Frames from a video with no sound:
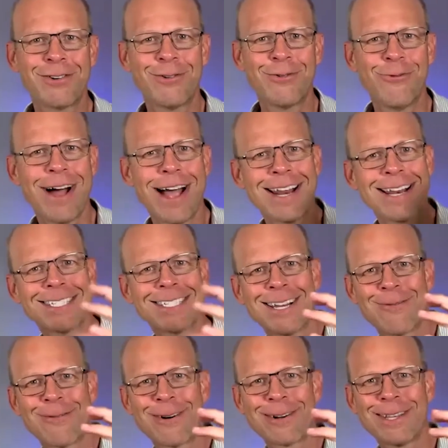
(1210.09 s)
Or why doesn't
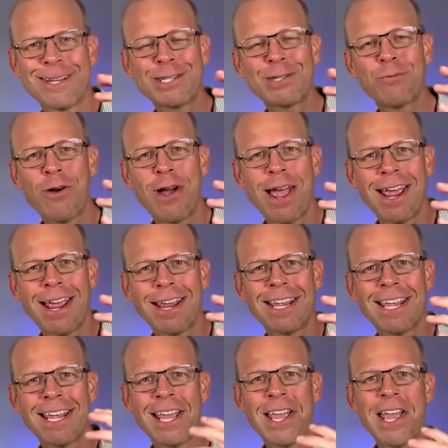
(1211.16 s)
it work this
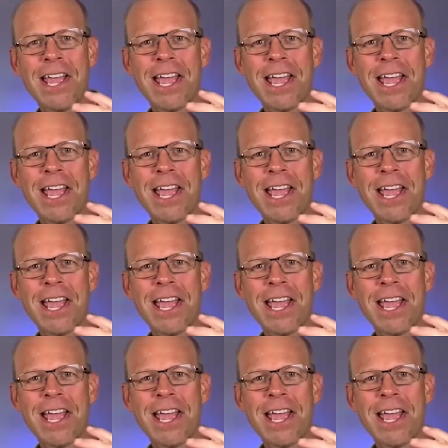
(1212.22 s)
way?